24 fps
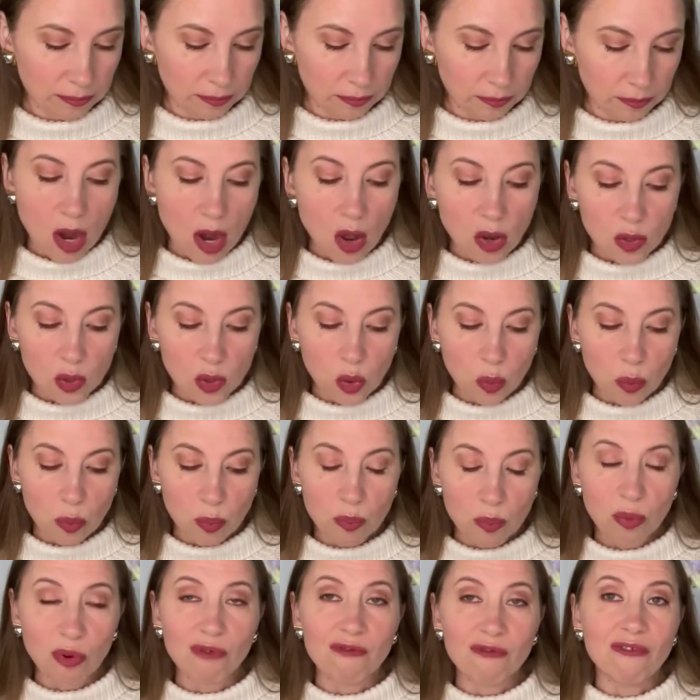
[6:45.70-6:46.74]
And also
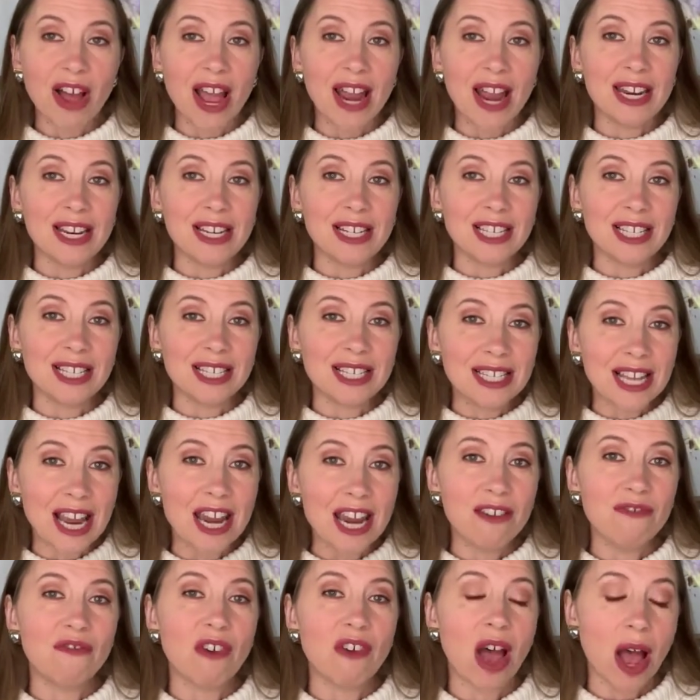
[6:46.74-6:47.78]
providing
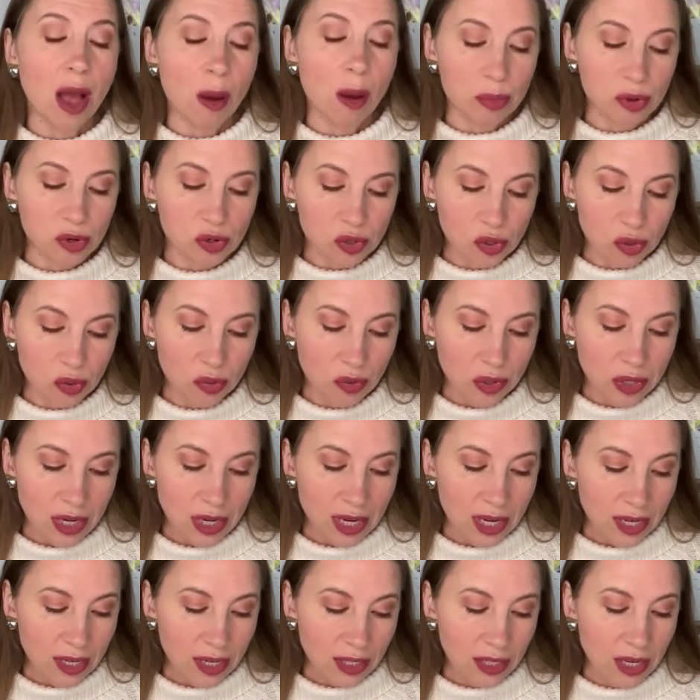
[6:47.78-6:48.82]
safe
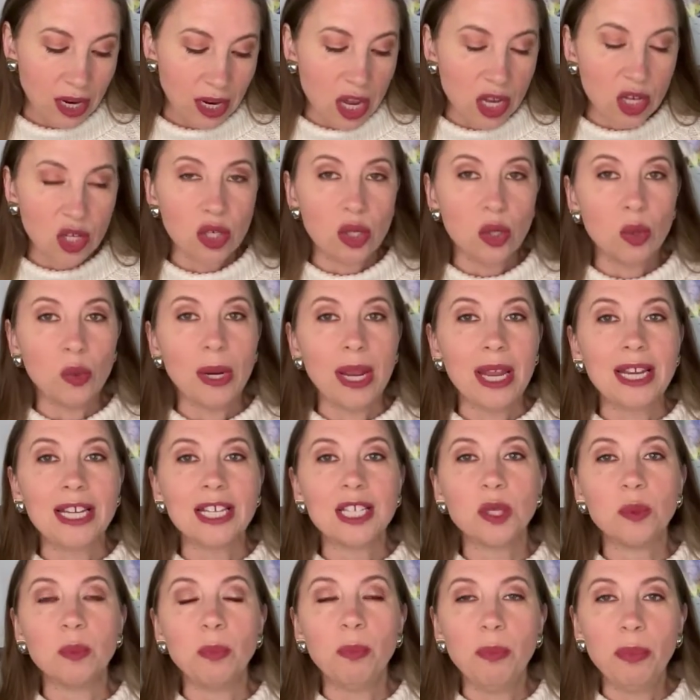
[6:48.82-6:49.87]
opportunities to
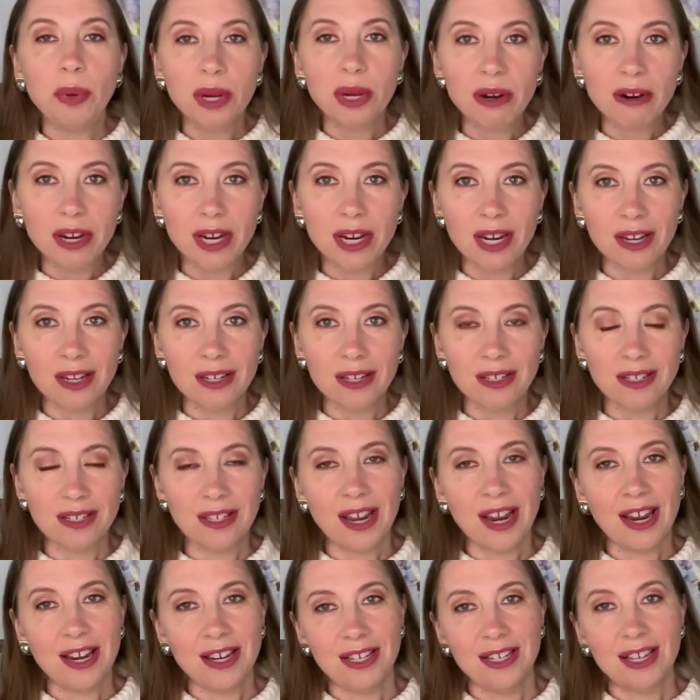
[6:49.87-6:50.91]
experience
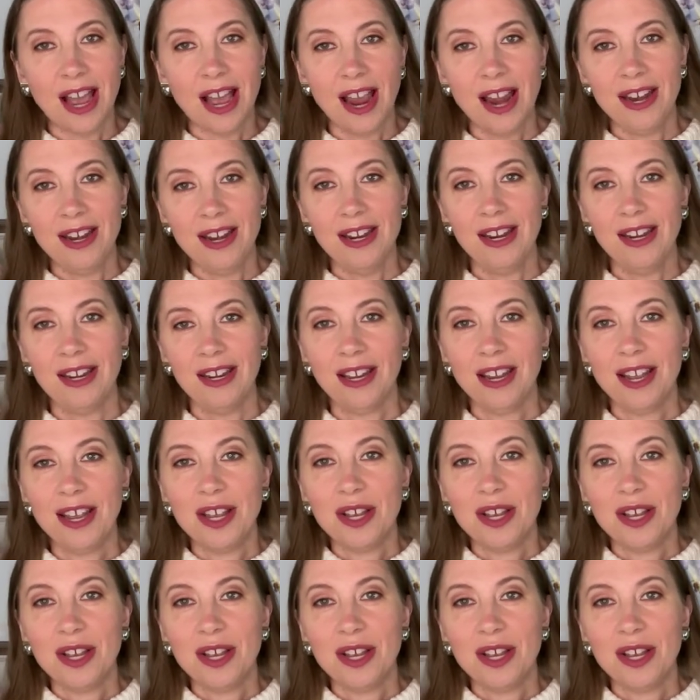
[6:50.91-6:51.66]
anxiety.